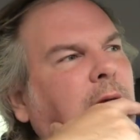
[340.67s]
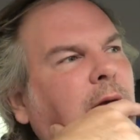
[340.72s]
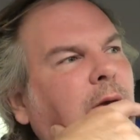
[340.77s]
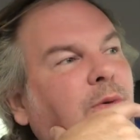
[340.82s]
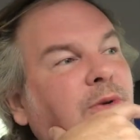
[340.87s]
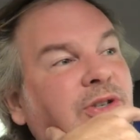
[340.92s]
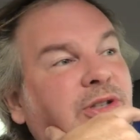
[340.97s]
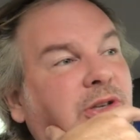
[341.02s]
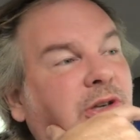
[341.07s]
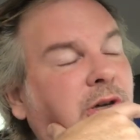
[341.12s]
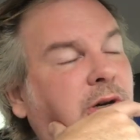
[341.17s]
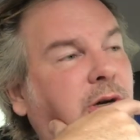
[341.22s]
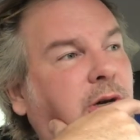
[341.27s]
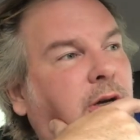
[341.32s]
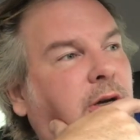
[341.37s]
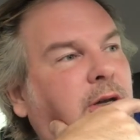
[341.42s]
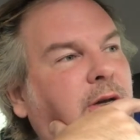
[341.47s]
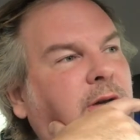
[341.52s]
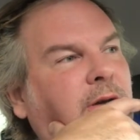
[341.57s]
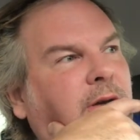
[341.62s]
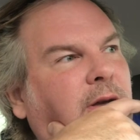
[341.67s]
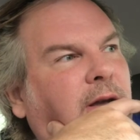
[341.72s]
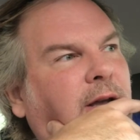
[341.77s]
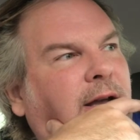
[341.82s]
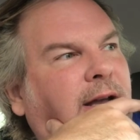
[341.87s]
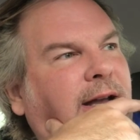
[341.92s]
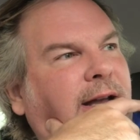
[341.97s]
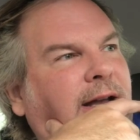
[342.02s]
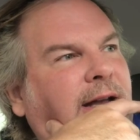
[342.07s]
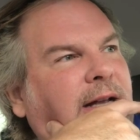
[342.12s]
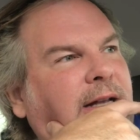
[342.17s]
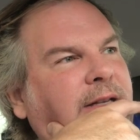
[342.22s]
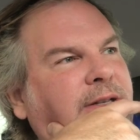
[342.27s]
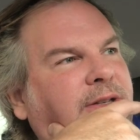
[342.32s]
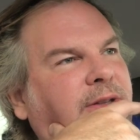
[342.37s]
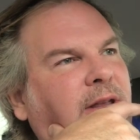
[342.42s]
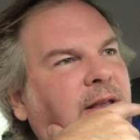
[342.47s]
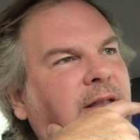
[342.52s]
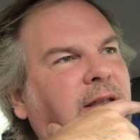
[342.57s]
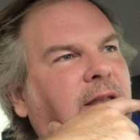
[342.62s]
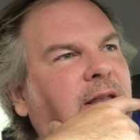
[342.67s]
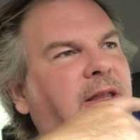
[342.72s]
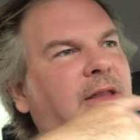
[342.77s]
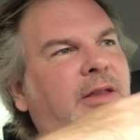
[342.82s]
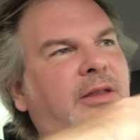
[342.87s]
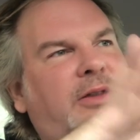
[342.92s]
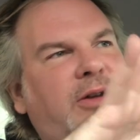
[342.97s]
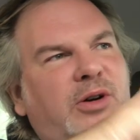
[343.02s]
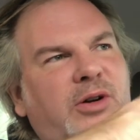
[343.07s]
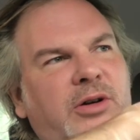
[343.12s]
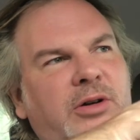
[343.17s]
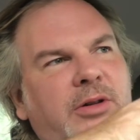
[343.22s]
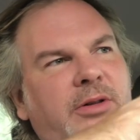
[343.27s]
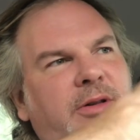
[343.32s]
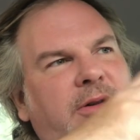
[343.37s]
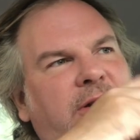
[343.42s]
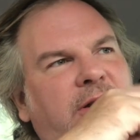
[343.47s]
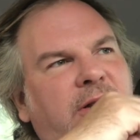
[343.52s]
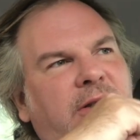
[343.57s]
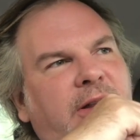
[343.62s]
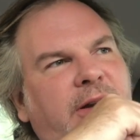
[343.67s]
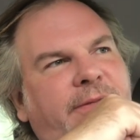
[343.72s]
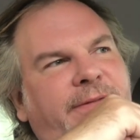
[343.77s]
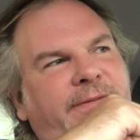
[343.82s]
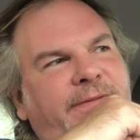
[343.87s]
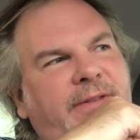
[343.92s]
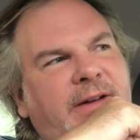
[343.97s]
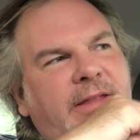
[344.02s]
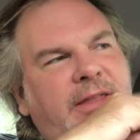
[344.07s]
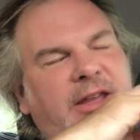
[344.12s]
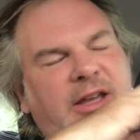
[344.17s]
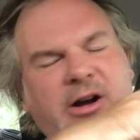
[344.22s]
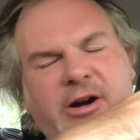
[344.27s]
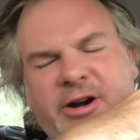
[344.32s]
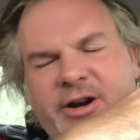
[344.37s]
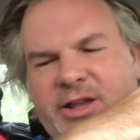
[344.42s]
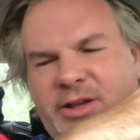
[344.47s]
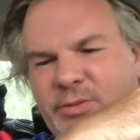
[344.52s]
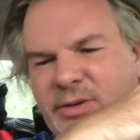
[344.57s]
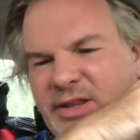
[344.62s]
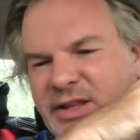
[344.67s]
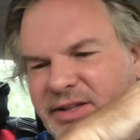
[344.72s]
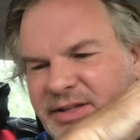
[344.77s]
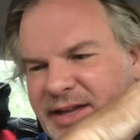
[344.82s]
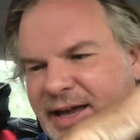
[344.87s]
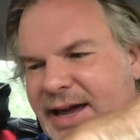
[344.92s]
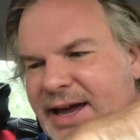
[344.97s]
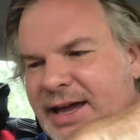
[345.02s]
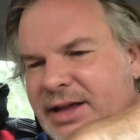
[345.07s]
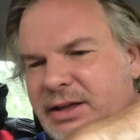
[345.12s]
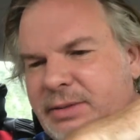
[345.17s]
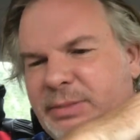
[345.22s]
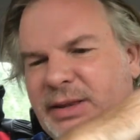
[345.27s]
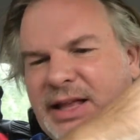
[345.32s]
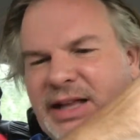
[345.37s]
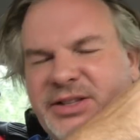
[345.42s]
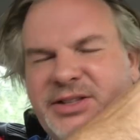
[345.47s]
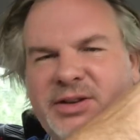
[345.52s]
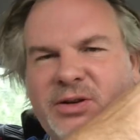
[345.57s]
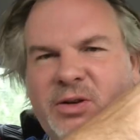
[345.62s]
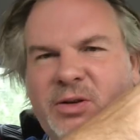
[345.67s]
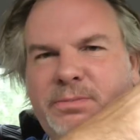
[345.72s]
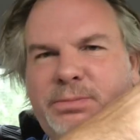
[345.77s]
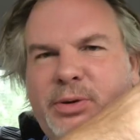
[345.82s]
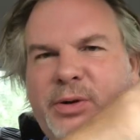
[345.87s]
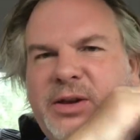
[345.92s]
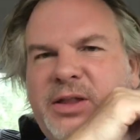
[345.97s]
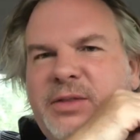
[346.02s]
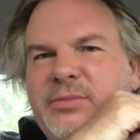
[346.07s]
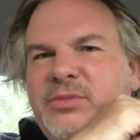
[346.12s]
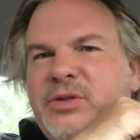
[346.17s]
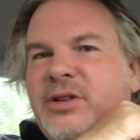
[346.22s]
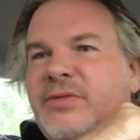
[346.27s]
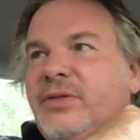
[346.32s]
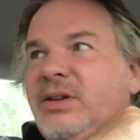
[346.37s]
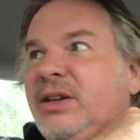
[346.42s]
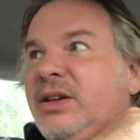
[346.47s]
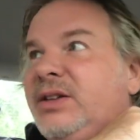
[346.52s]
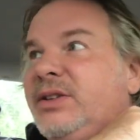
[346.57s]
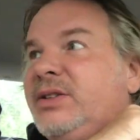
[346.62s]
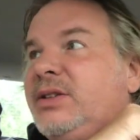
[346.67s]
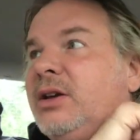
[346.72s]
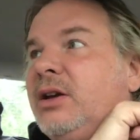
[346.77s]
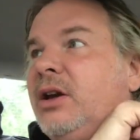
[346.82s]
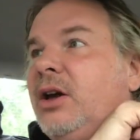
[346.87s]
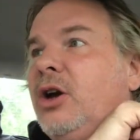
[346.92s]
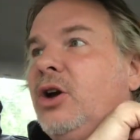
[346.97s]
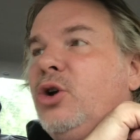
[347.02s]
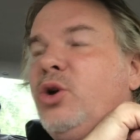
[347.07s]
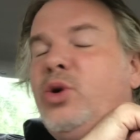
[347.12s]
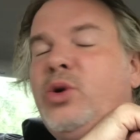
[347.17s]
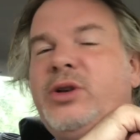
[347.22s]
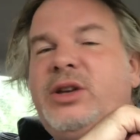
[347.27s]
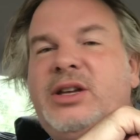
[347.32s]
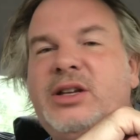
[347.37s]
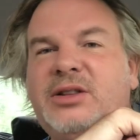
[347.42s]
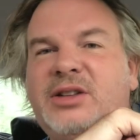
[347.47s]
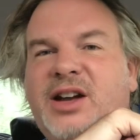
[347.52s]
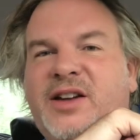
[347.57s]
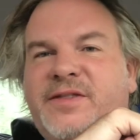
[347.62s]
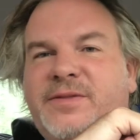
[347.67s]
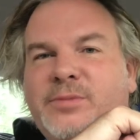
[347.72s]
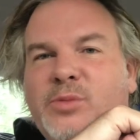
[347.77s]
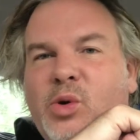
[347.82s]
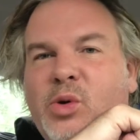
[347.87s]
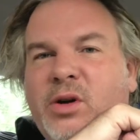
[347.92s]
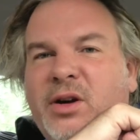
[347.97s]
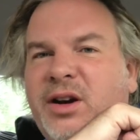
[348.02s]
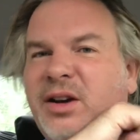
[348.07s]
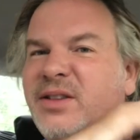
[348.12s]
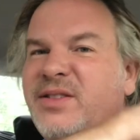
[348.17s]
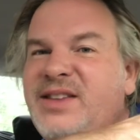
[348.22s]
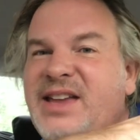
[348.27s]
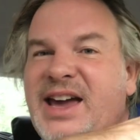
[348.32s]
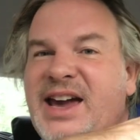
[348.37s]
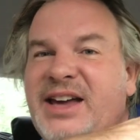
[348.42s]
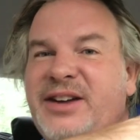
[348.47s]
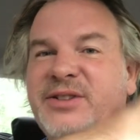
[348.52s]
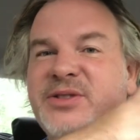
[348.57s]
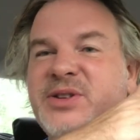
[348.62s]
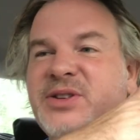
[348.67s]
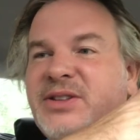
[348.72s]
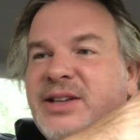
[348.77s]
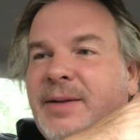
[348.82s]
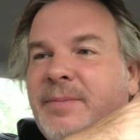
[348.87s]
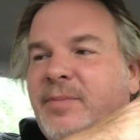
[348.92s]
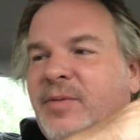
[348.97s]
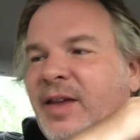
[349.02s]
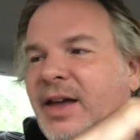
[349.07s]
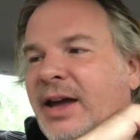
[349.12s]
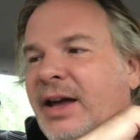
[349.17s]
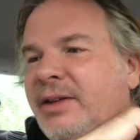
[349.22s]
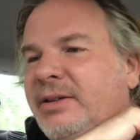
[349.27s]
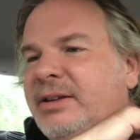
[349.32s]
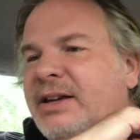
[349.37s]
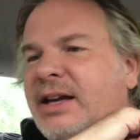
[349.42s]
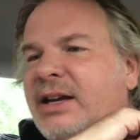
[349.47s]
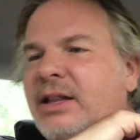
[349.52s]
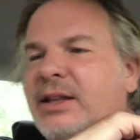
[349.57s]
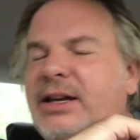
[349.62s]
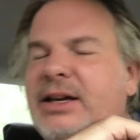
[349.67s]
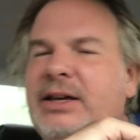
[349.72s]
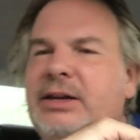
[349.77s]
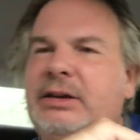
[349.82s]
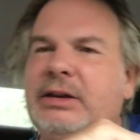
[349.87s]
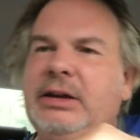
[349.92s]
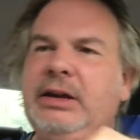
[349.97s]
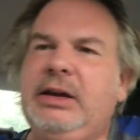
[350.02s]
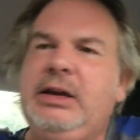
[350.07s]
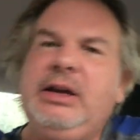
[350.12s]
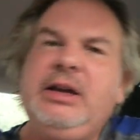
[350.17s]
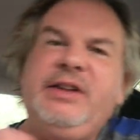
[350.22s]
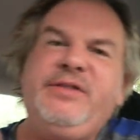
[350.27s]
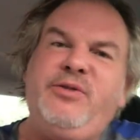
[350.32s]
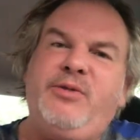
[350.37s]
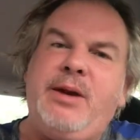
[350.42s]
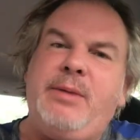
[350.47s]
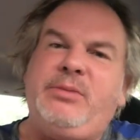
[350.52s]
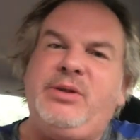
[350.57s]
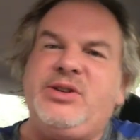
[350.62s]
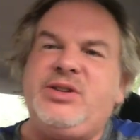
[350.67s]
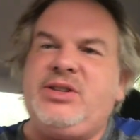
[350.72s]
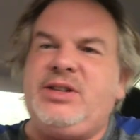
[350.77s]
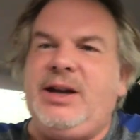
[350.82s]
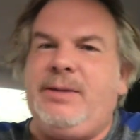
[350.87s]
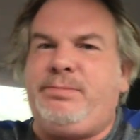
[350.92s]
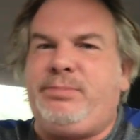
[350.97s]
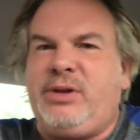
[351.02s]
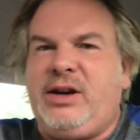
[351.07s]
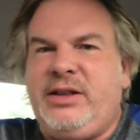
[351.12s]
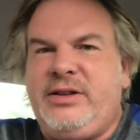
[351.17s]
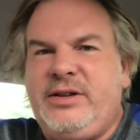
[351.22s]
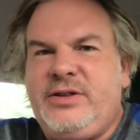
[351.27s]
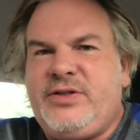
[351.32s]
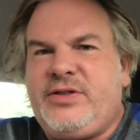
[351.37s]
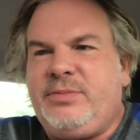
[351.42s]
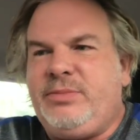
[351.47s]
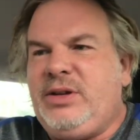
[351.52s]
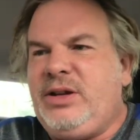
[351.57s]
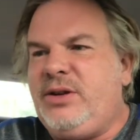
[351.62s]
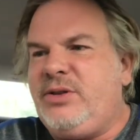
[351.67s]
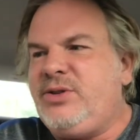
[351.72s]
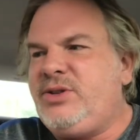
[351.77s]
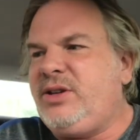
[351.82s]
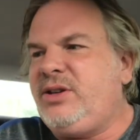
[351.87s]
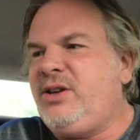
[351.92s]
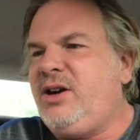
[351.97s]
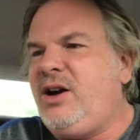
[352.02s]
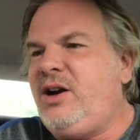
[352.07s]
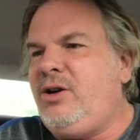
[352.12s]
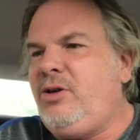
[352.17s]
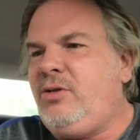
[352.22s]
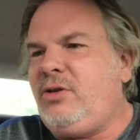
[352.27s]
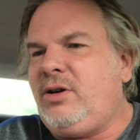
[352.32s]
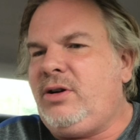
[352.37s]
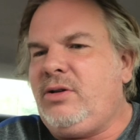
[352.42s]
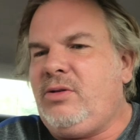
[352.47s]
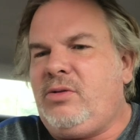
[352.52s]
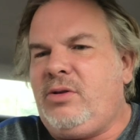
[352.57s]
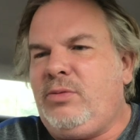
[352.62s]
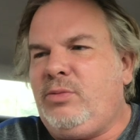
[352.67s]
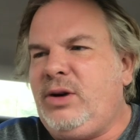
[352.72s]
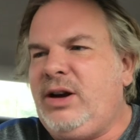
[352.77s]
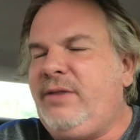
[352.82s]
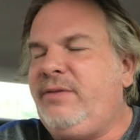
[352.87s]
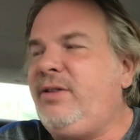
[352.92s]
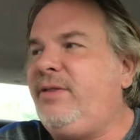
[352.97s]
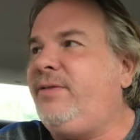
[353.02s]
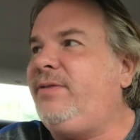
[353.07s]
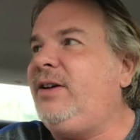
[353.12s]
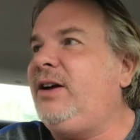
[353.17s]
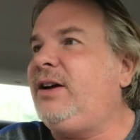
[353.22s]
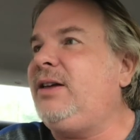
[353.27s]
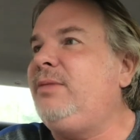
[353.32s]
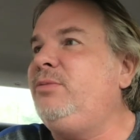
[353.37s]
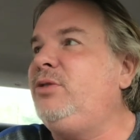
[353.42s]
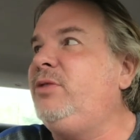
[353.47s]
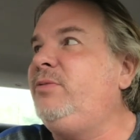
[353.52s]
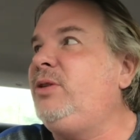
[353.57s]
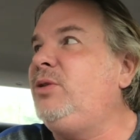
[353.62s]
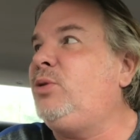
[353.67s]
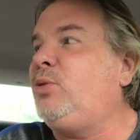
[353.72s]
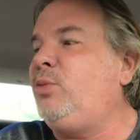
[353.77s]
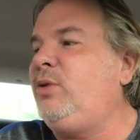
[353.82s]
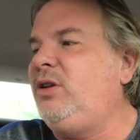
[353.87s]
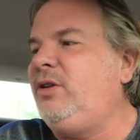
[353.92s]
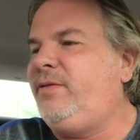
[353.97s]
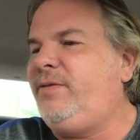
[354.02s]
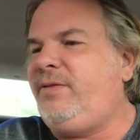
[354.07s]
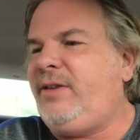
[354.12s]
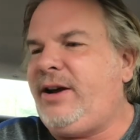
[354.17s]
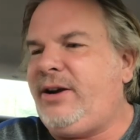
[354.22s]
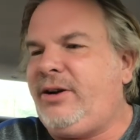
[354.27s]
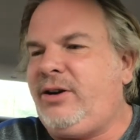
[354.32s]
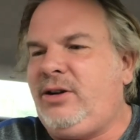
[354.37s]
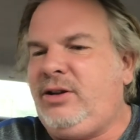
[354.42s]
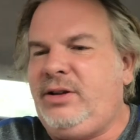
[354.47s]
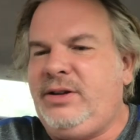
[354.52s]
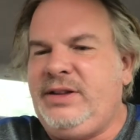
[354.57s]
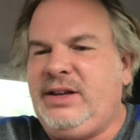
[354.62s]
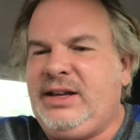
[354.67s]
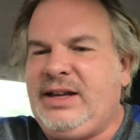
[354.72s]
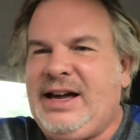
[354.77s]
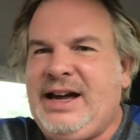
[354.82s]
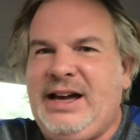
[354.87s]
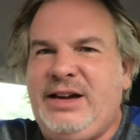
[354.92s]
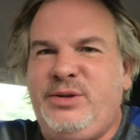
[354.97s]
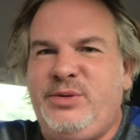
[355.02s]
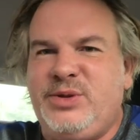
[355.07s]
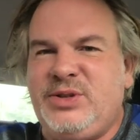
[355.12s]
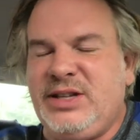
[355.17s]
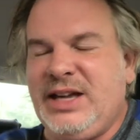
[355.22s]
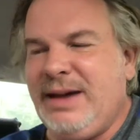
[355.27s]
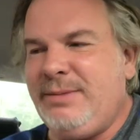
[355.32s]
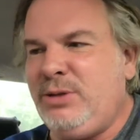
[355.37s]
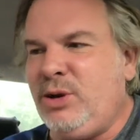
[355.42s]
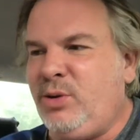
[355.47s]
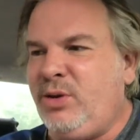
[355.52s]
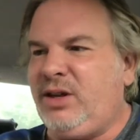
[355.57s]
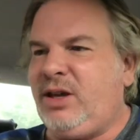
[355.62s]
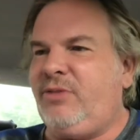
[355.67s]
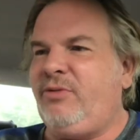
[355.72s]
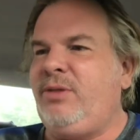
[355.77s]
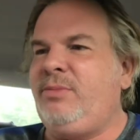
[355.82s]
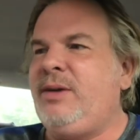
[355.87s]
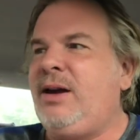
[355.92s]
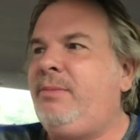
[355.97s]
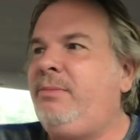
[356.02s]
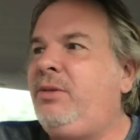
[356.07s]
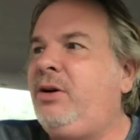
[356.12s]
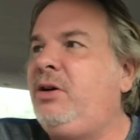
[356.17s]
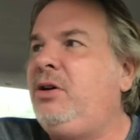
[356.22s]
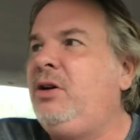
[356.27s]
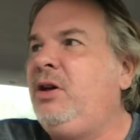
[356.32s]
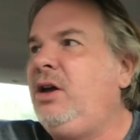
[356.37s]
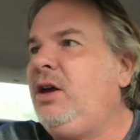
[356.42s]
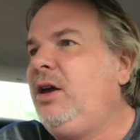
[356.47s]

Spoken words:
was good. So then the whole, the arguing, the dad, I mean, that's the whole point of the movie is, who do you love more, dad or stepdad? Kind of like, if you remember Step Brothers from years ago, or whatever the fucking movie with Will Ferrell and the guy whose name no one can remember.